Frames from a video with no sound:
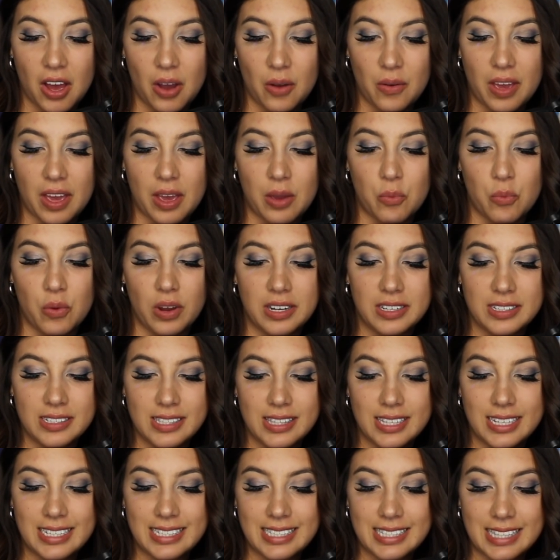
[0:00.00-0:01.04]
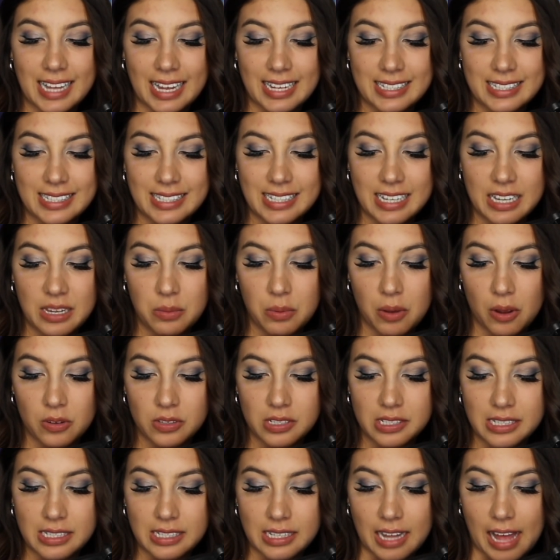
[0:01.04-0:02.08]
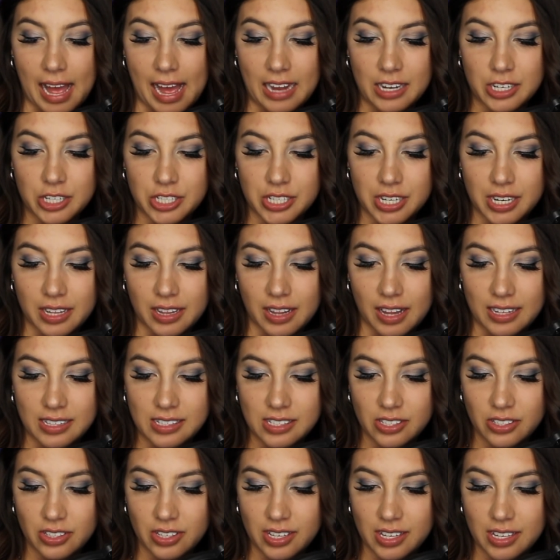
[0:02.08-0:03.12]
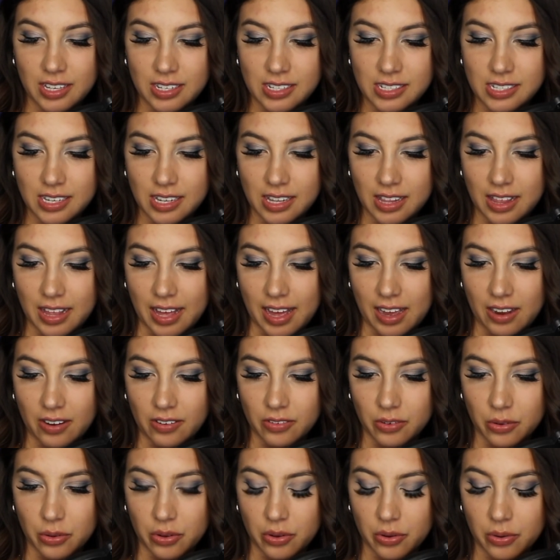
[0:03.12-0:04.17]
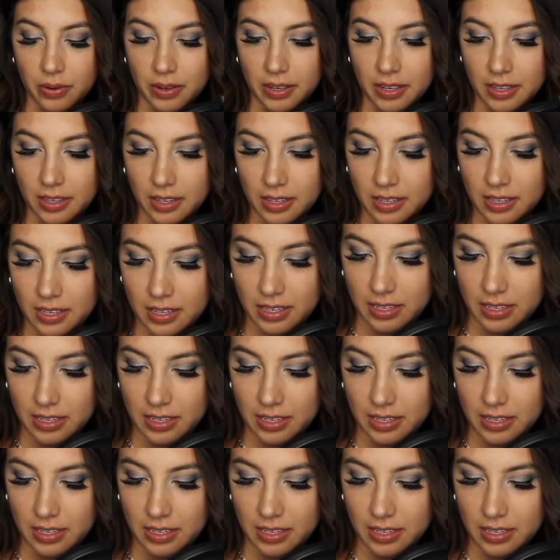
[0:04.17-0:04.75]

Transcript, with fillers: Okay, what is the Sasebo slashing? Let's look into that real quick.